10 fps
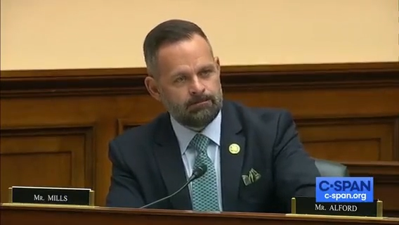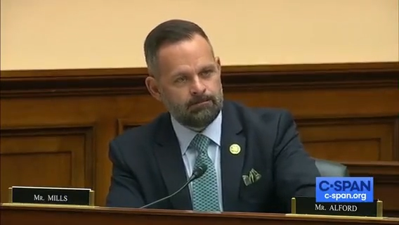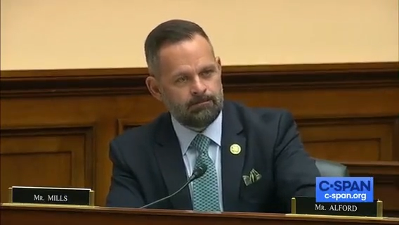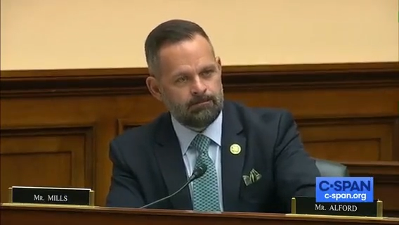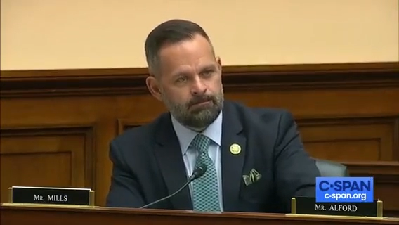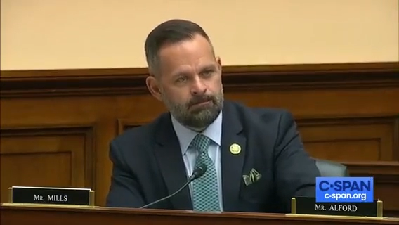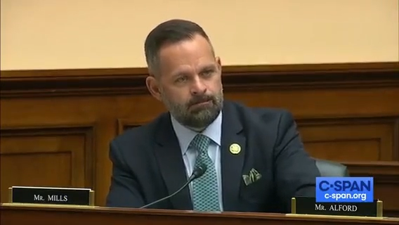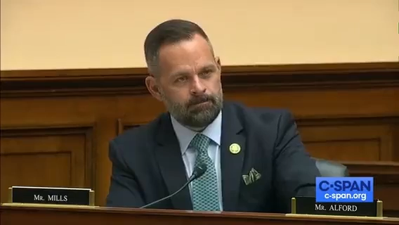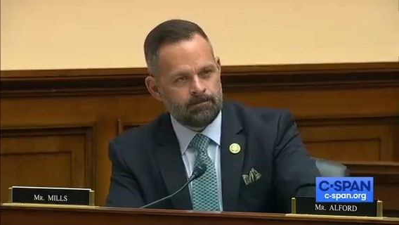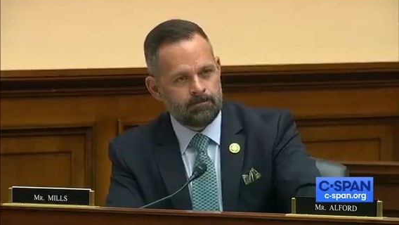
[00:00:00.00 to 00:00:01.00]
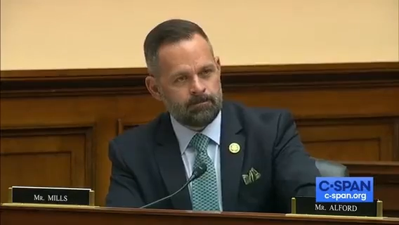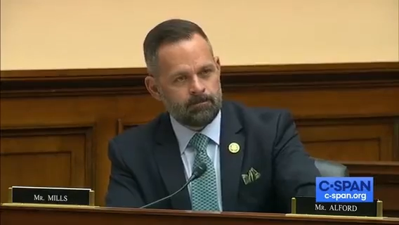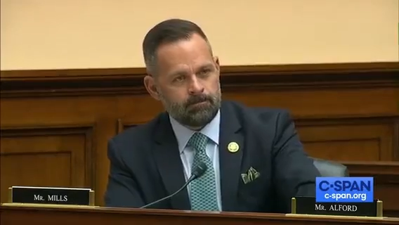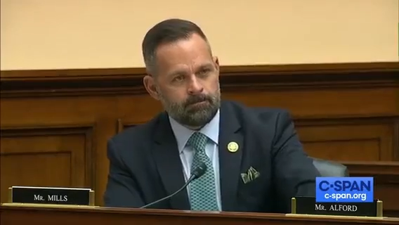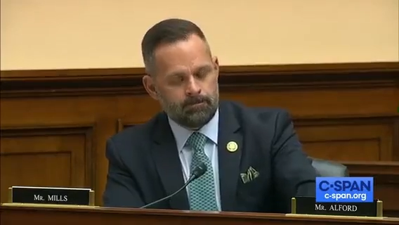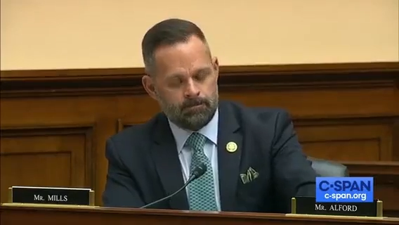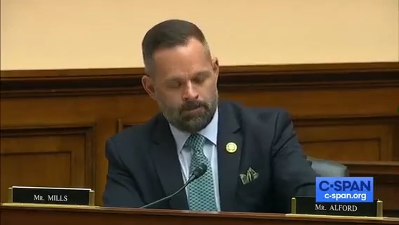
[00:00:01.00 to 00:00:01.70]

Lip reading: Nobody speaks.